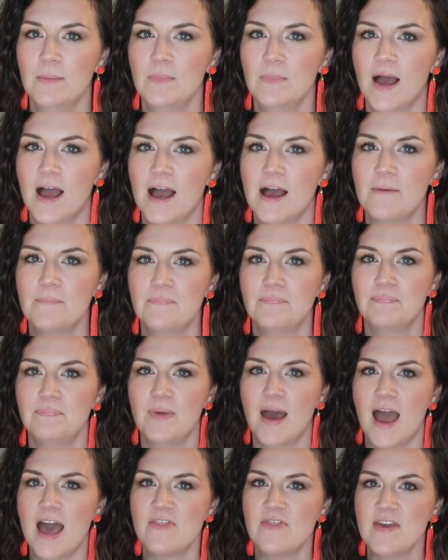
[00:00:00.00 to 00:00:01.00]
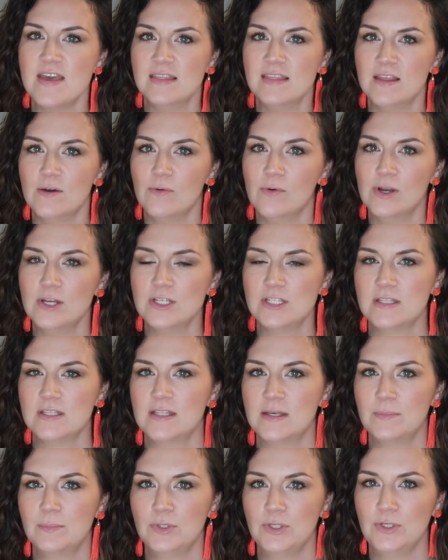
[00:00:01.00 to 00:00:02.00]
But I think the orange
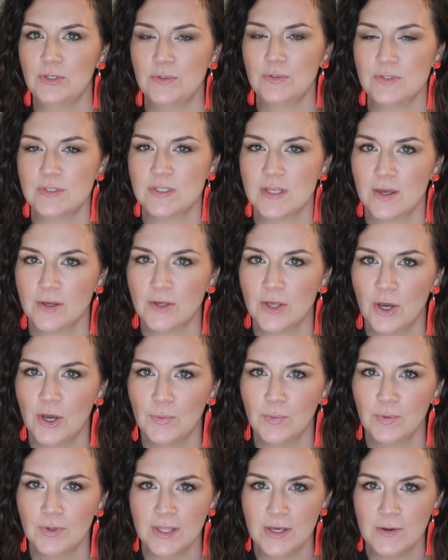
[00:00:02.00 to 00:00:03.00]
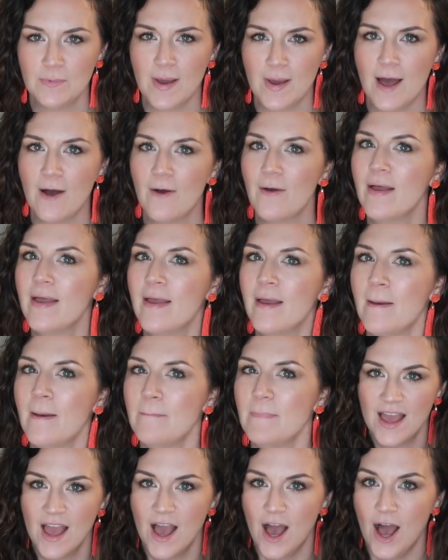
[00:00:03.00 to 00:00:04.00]
and the blues go really well.
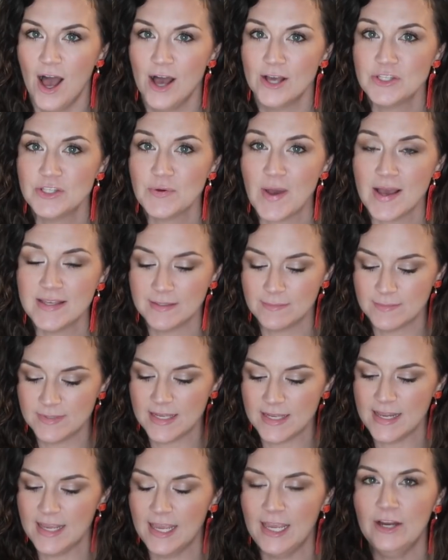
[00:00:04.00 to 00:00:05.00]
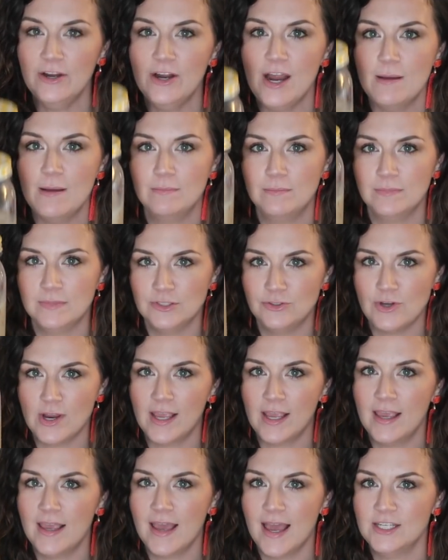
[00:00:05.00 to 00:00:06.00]
Also, as I'm sitting here, I'm
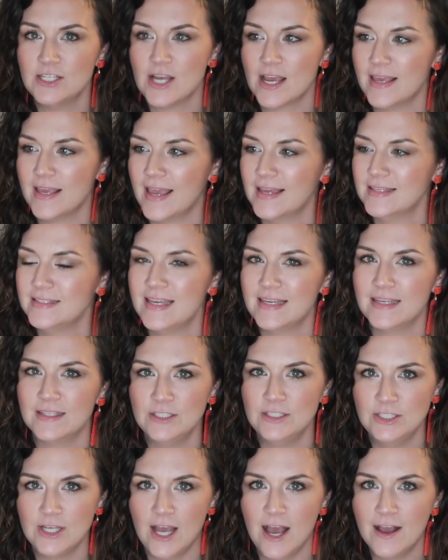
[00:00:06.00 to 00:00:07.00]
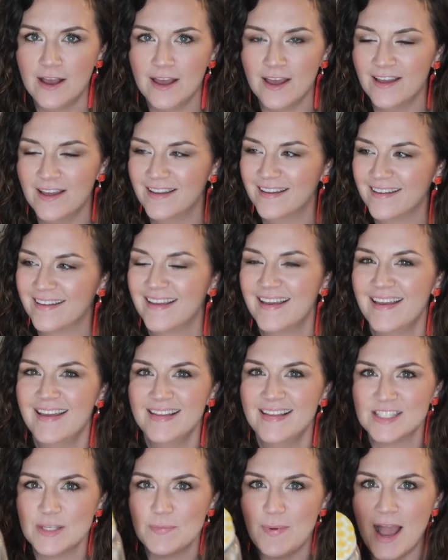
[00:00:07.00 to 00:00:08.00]
drinking a gigantic jug.
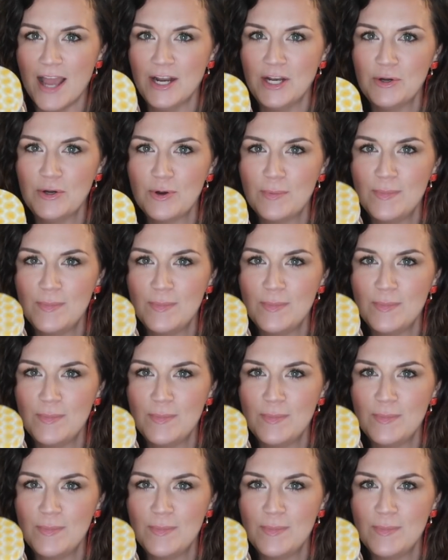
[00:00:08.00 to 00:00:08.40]
It's a Pioneer